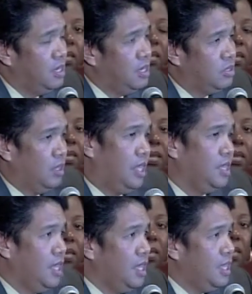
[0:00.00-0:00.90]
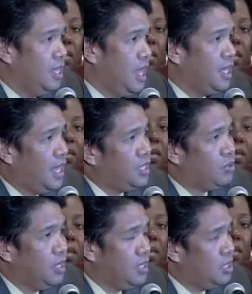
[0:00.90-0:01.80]
So that's
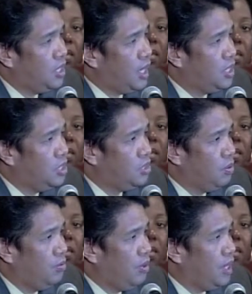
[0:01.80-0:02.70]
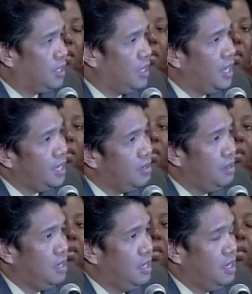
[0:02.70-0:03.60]
one of the challenges we face. And
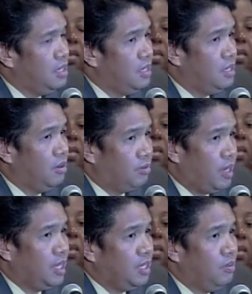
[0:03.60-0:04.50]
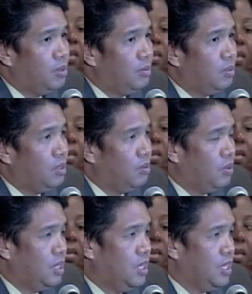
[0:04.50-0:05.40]
you know, frankly,
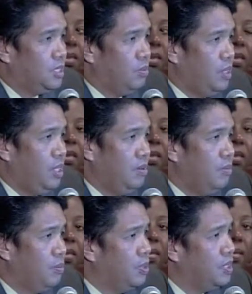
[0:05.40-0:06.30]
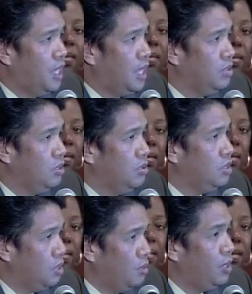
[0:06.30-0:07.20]
where it has to be put down to
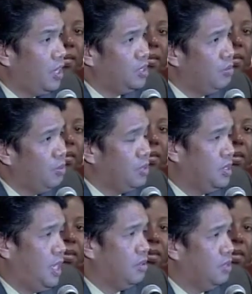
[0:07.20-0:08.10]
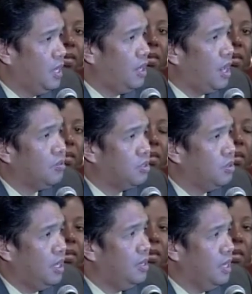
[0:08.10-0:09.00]
is it has to be put down to that officer
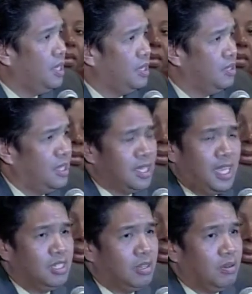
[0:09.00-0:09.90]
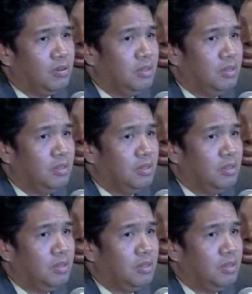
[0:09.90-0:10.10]
that caseload.